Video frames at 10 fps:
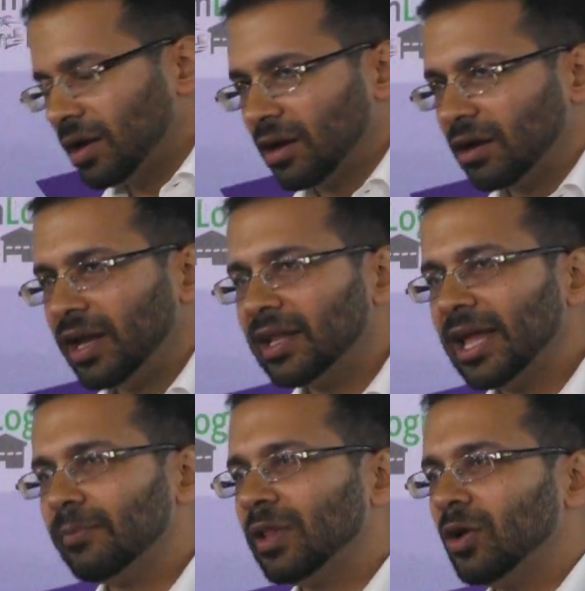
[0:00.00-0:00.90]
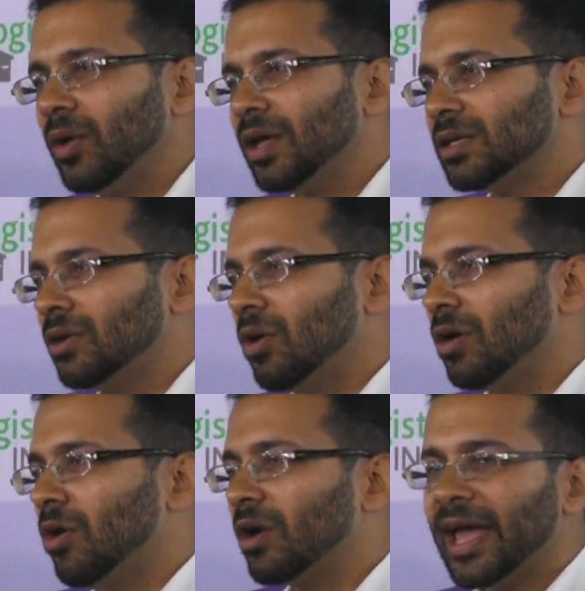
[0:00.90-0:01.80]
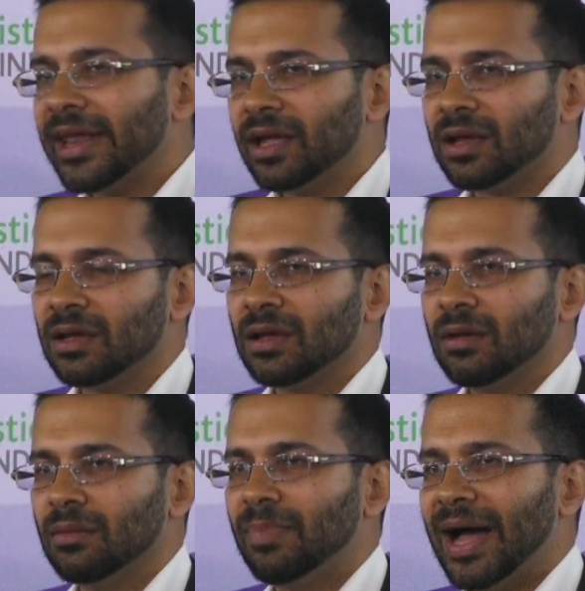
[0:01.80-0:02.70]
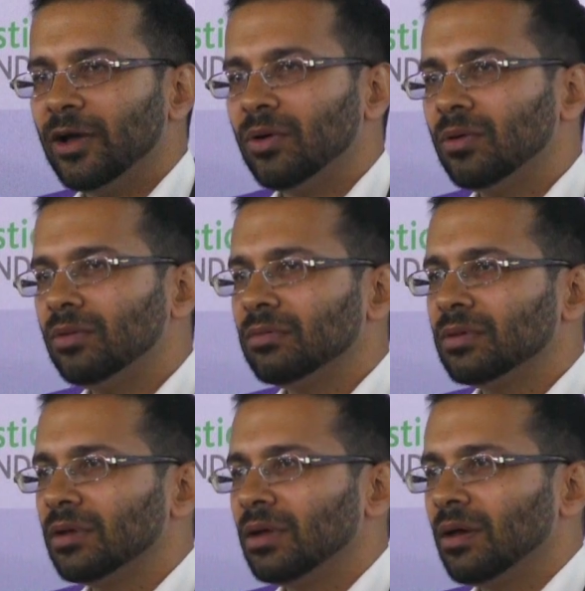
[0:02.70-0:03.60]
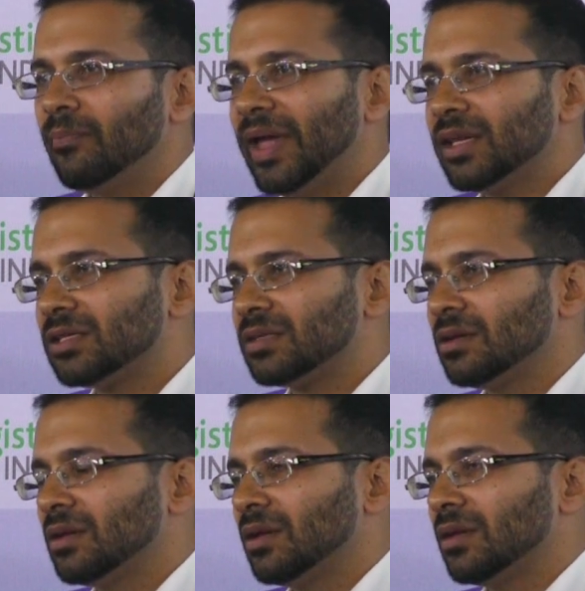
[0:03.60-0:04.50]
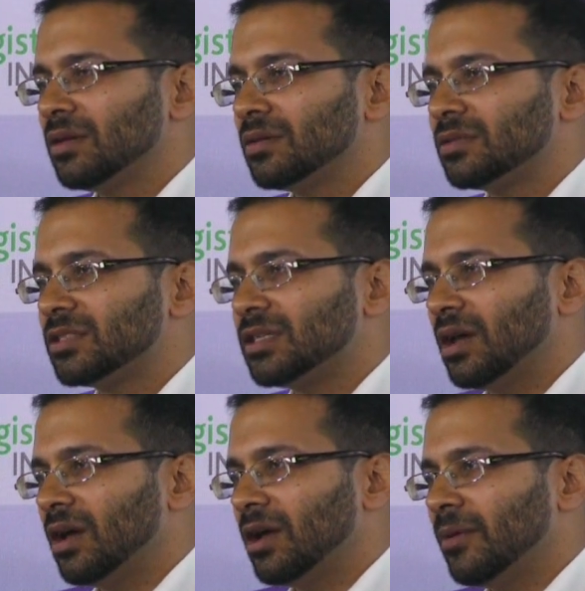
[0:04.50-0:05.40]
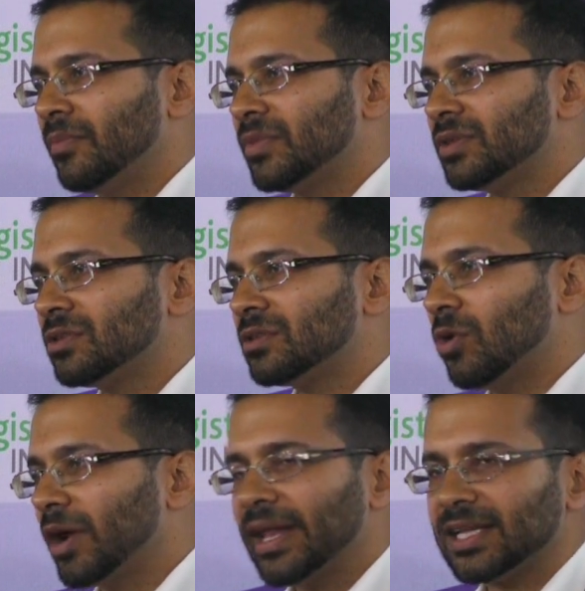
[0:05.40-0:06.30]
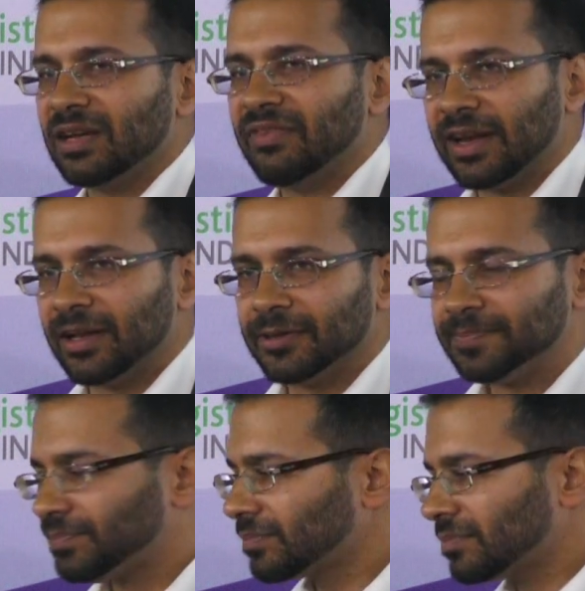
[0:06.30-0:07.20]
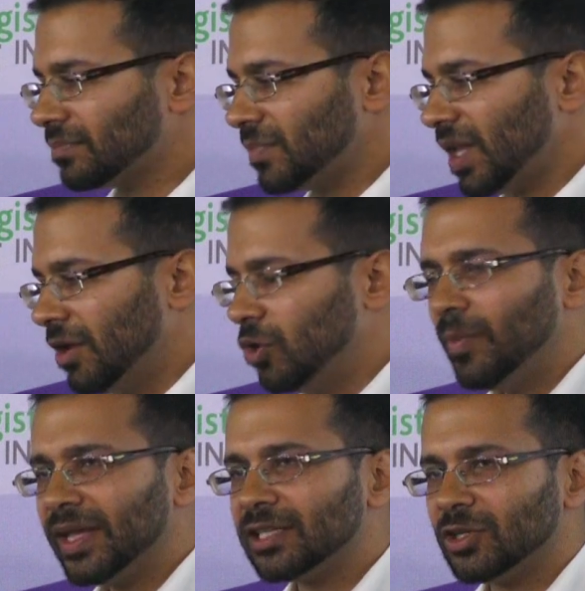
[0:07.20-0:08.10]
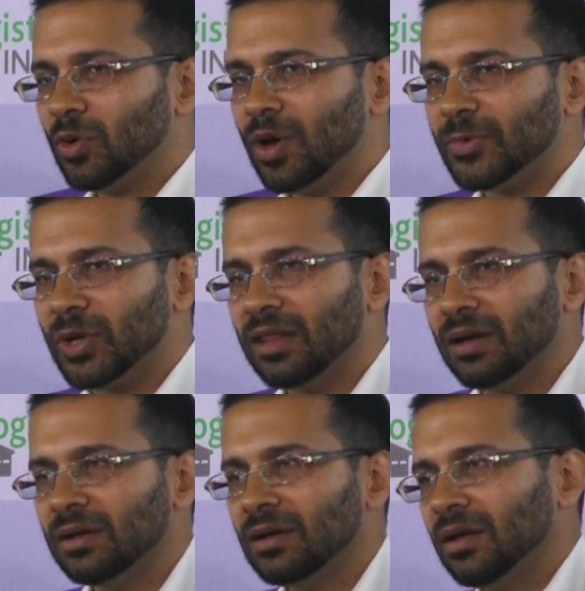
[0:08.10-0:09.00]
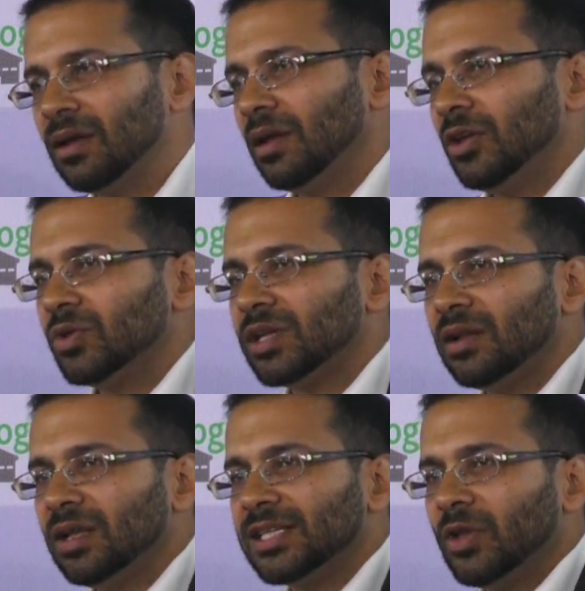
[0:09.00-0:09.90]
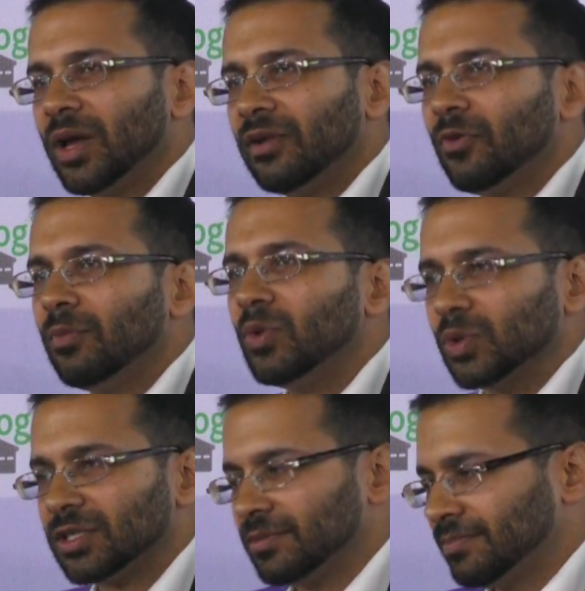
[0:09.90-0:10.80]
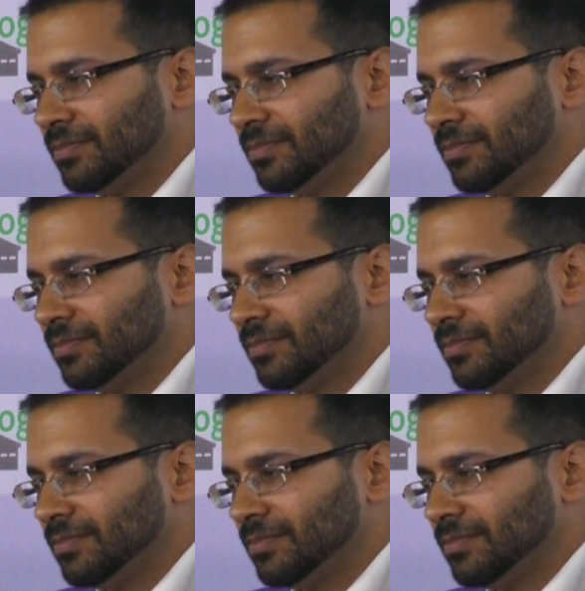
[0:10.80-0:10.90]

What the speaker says: green line below is an organic bio-based organic surfactant. You mix the two up together, you suddenly see you get a foam boost.